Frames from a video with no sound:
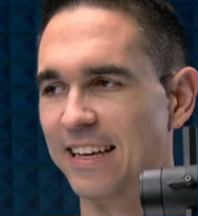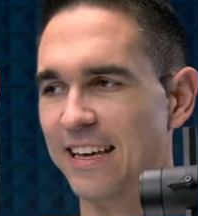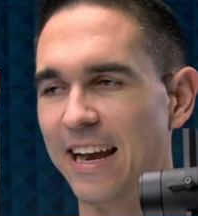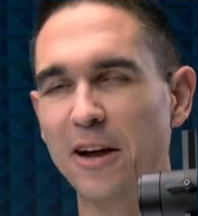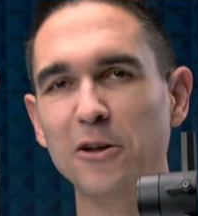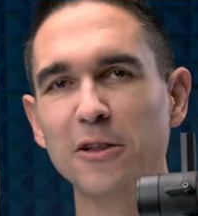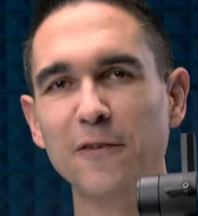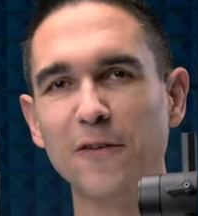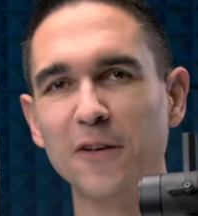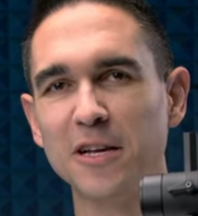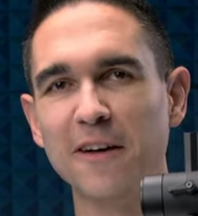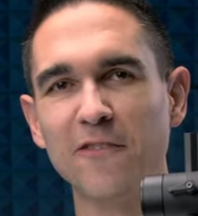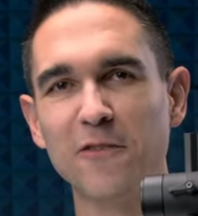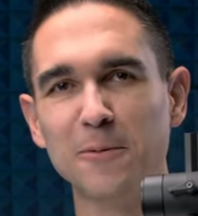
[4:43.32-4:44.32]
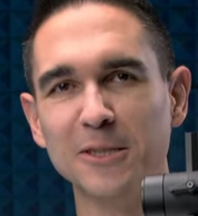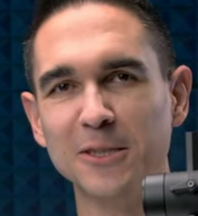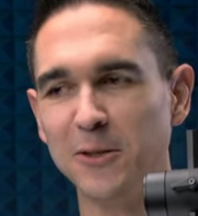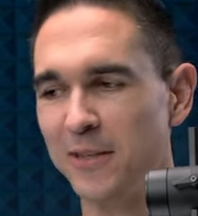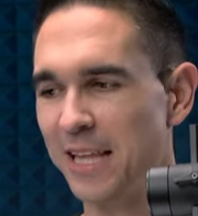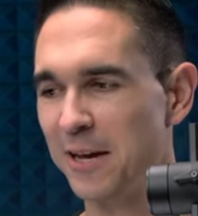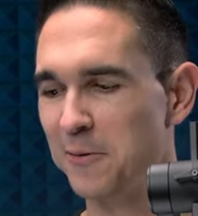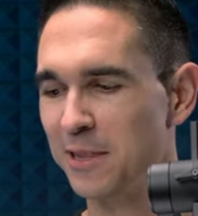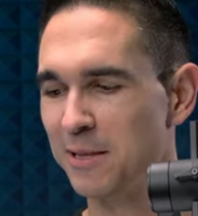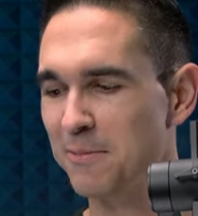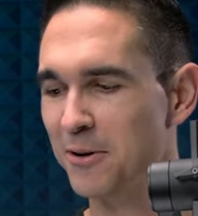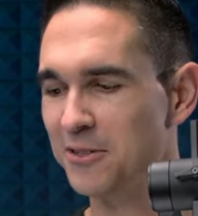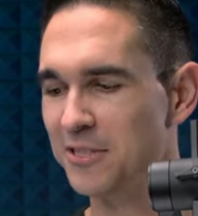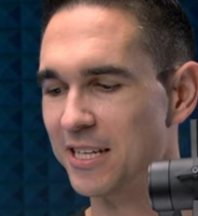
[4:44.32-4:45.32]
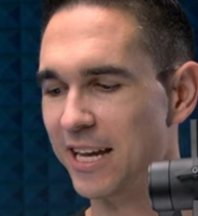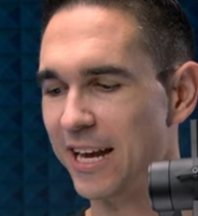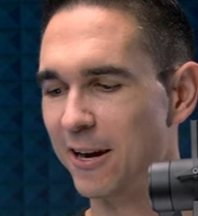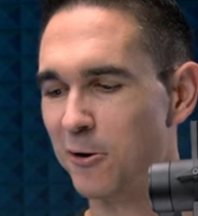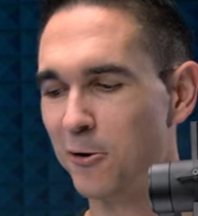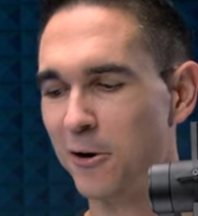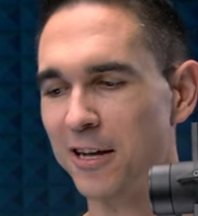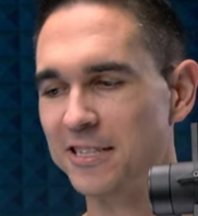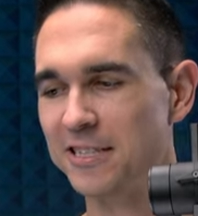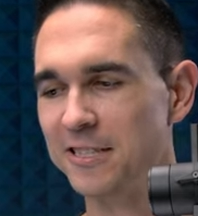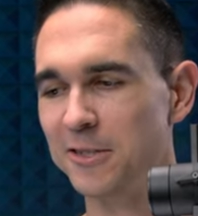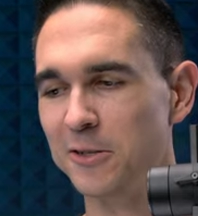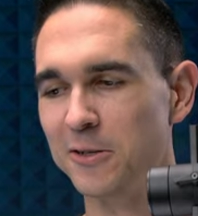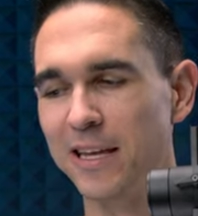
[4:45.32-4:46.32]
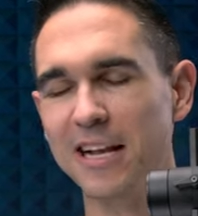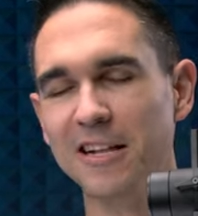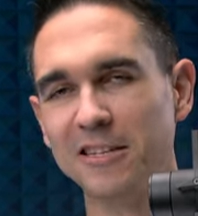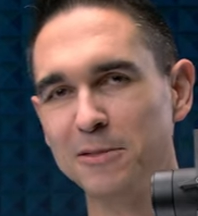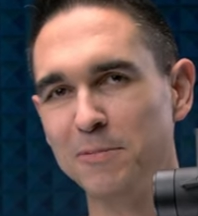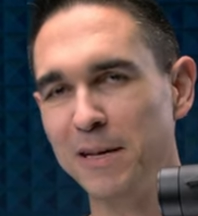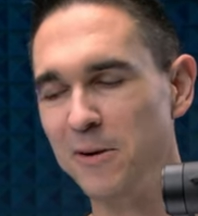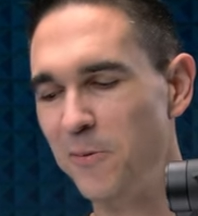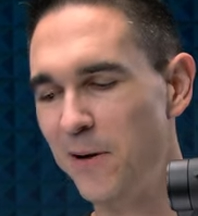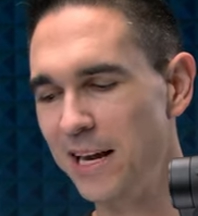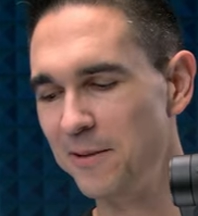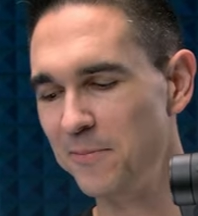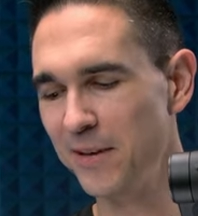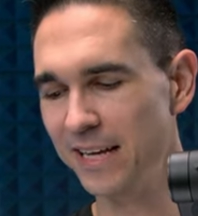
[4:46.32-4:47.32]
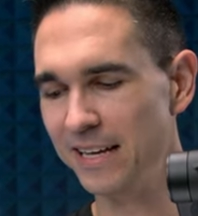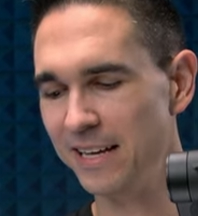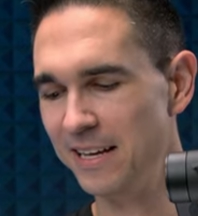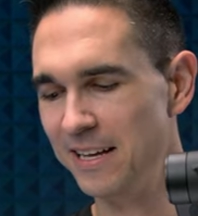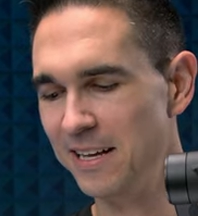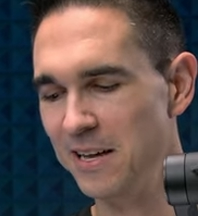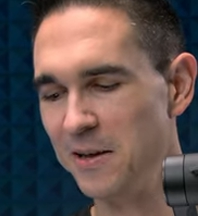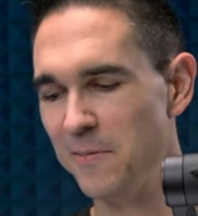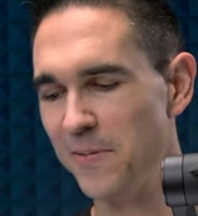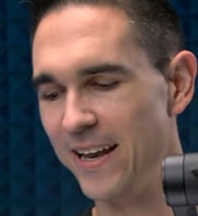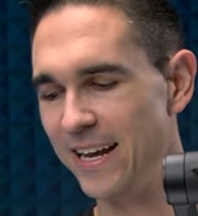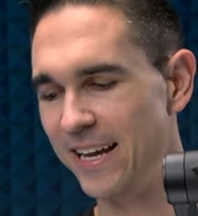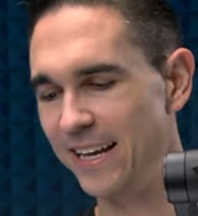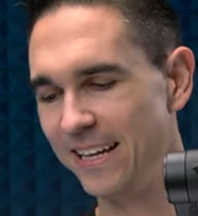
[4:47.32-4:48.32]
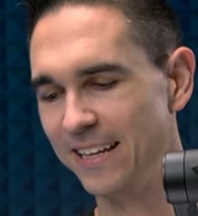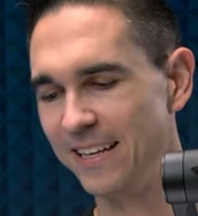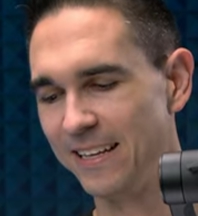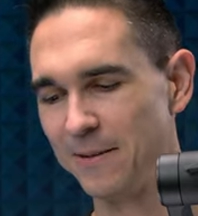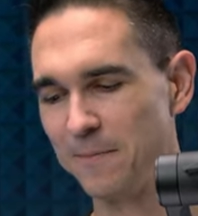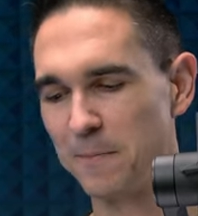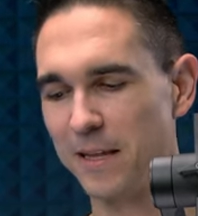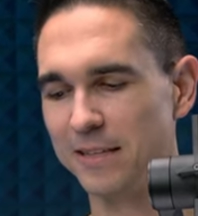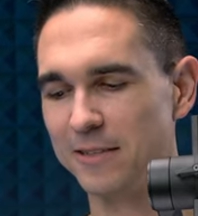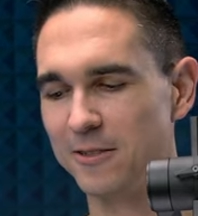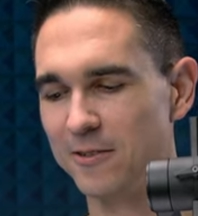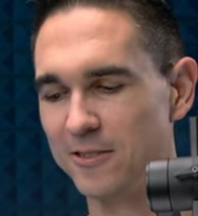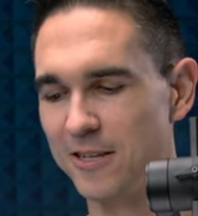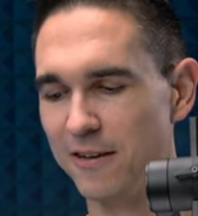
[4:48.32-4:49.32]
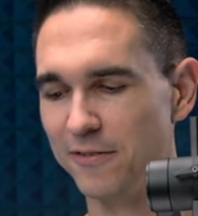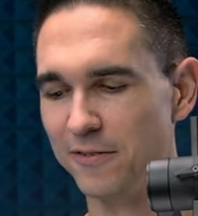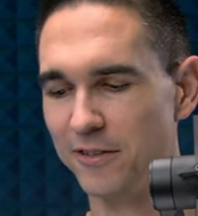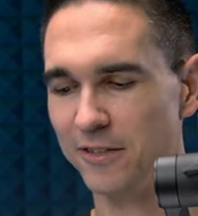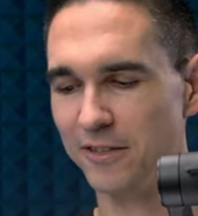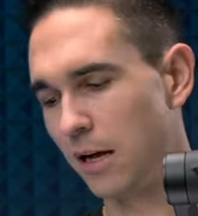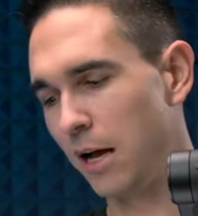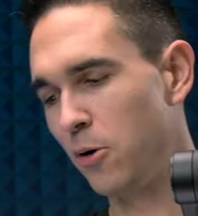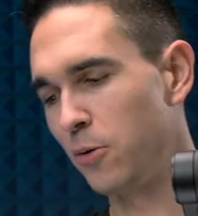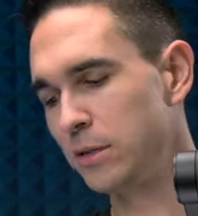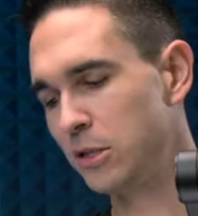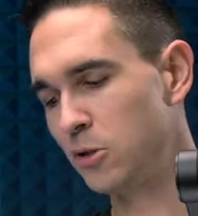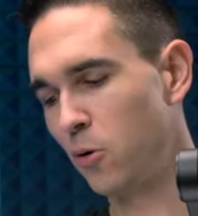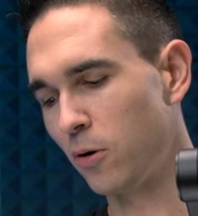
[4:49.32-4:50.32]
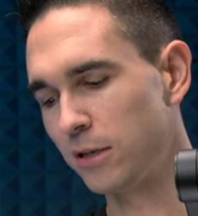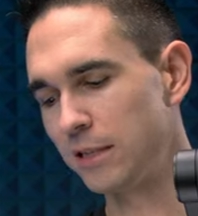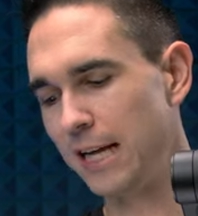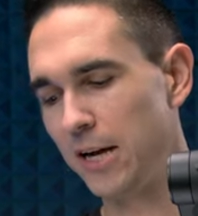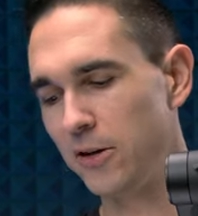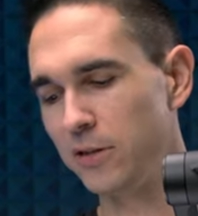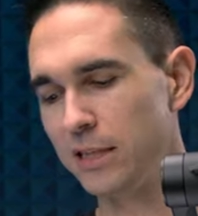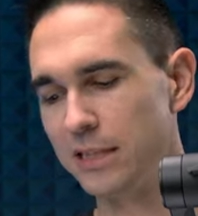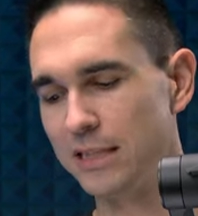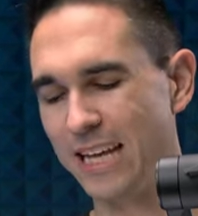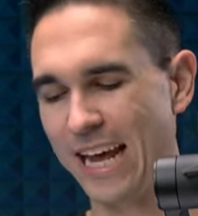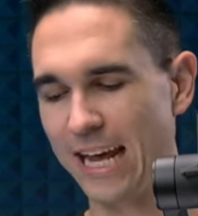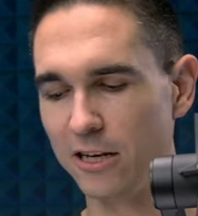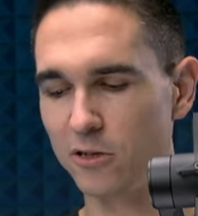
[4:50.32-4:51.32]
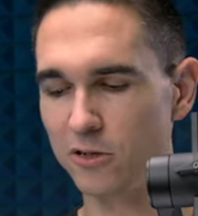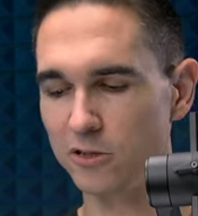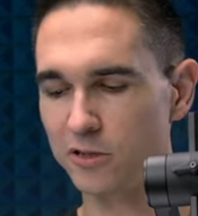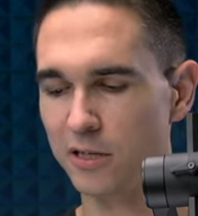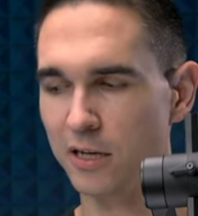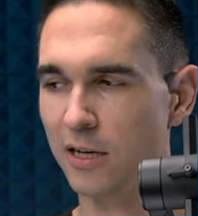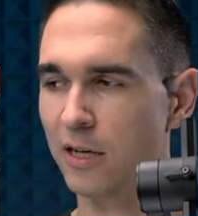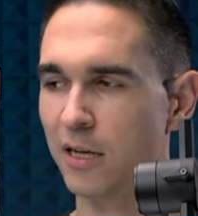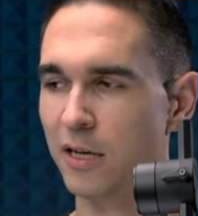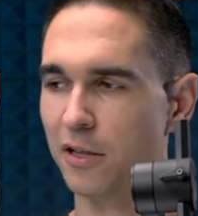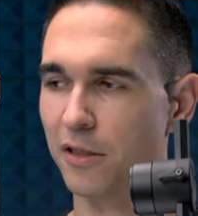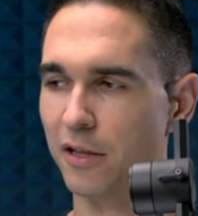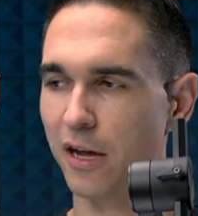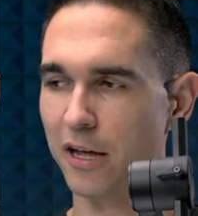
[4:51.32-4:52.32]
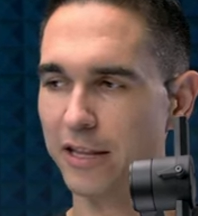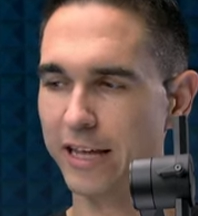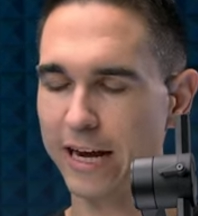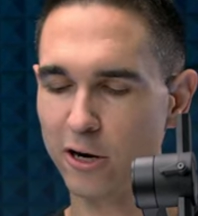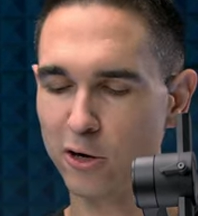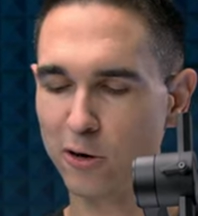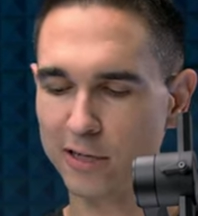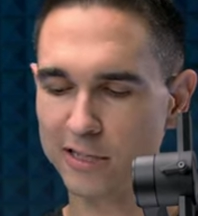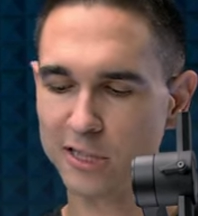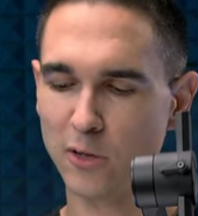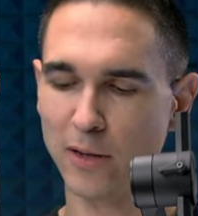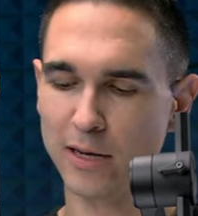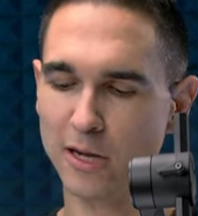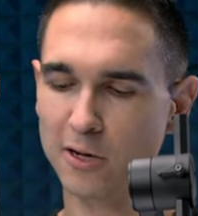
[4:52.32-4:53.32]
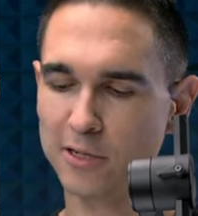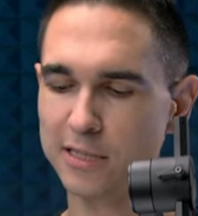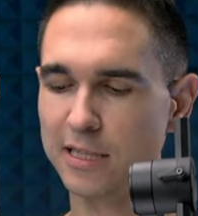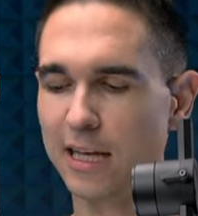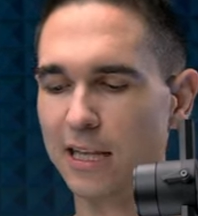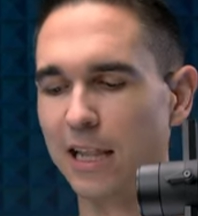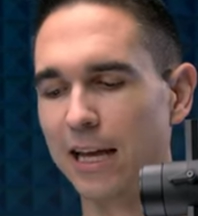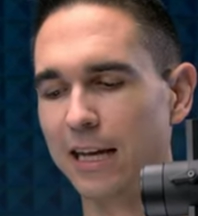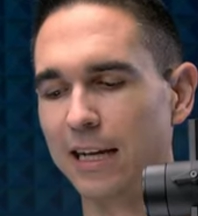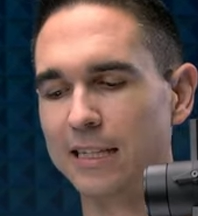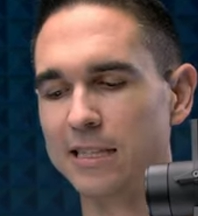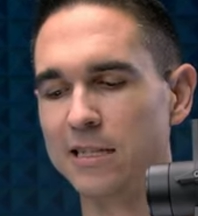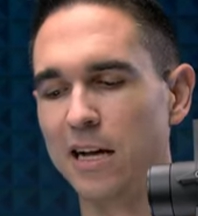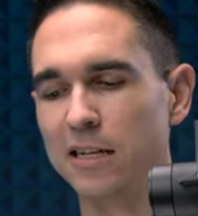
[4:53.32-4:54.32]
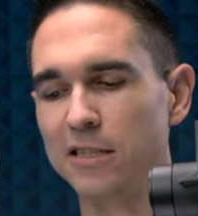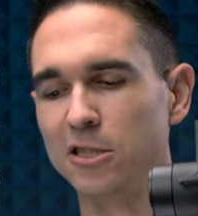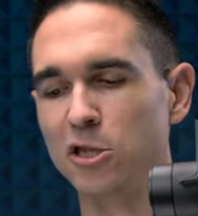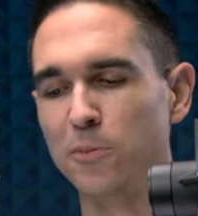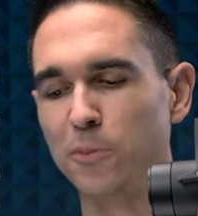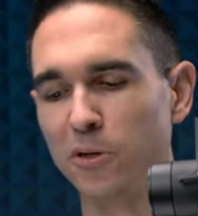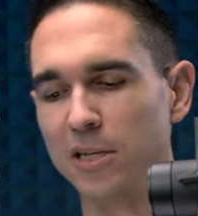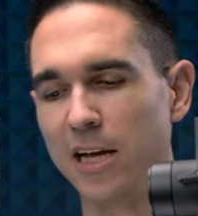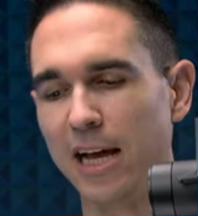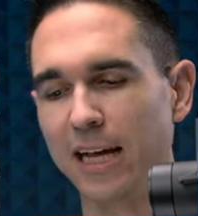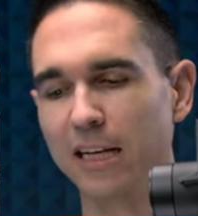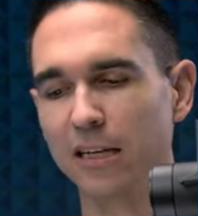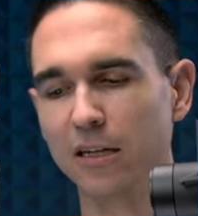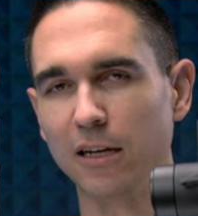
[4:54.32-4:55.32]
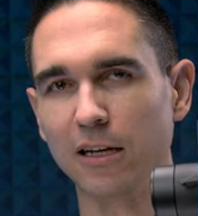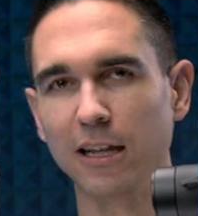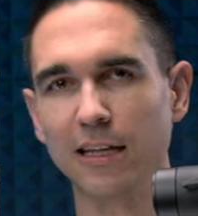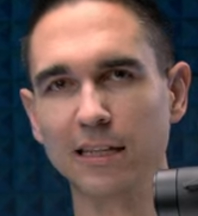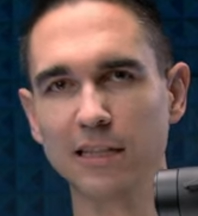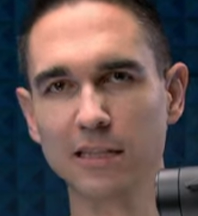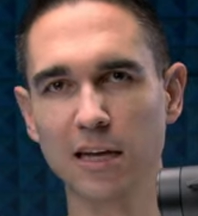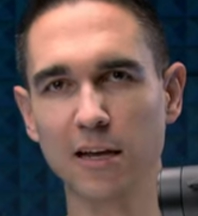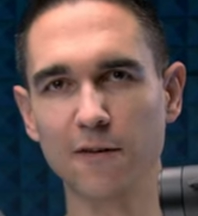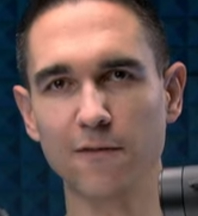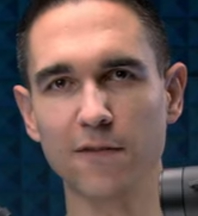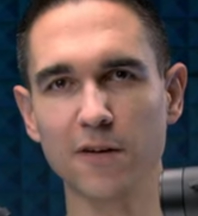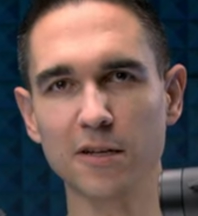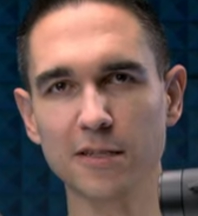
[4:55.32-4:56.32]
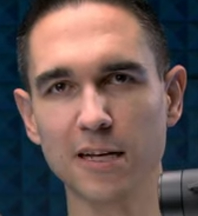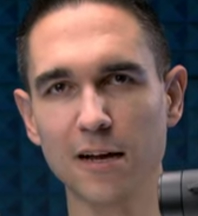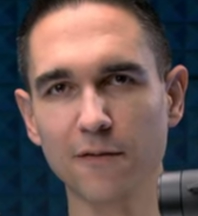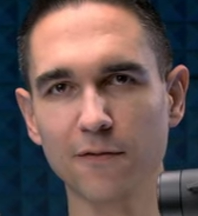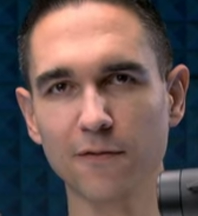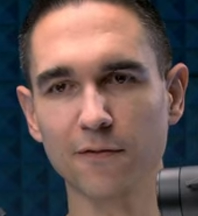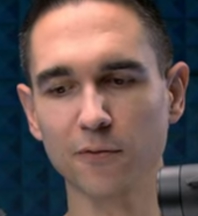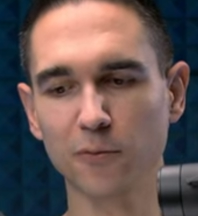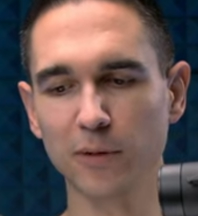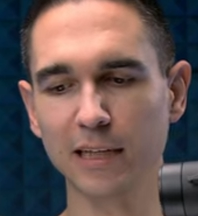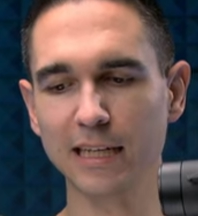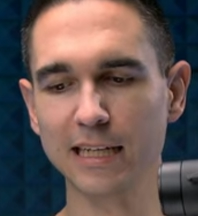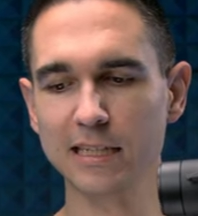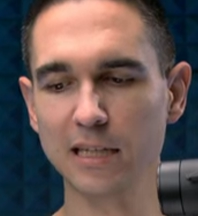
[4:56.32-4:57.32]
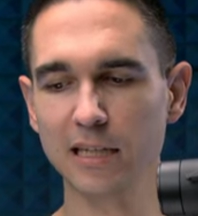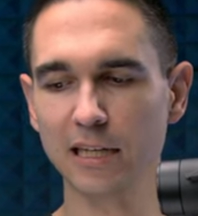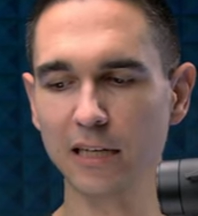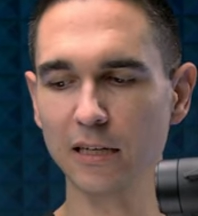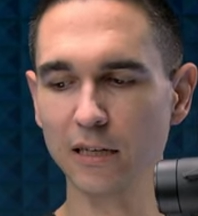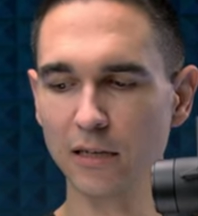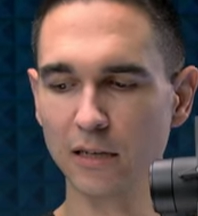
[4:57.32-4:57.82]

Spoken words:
And I only feel comfortable doing that with the Moza Aircross 2, and I'll explain why in a bit. But I'll turn this off. I always torque down these handles. On the Aircross 2, I noticed that like it's not super tight, and like this kind of falls off really easily,